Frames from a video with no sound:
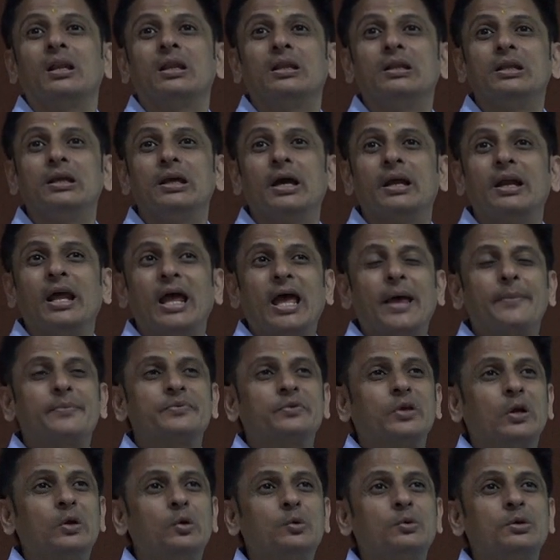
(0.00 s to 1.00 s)
They are
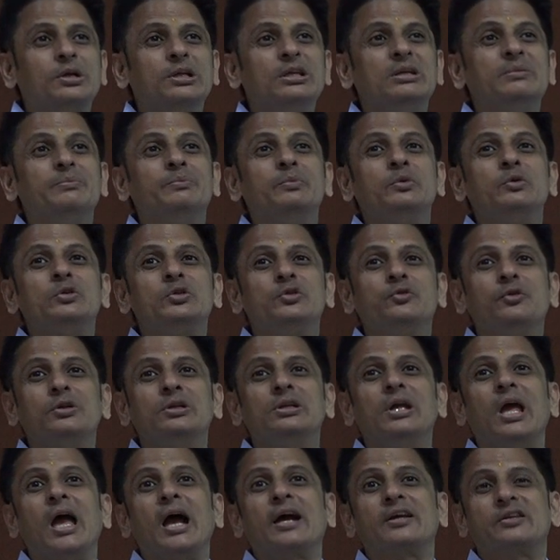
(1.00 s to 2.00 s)
absolutely
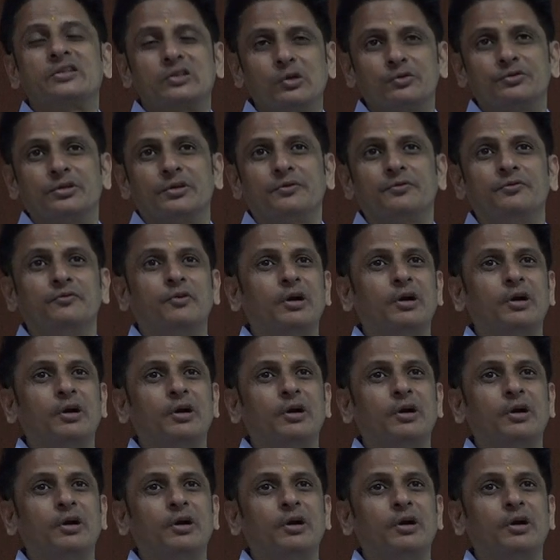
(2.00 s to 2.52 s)
mutually exclusive.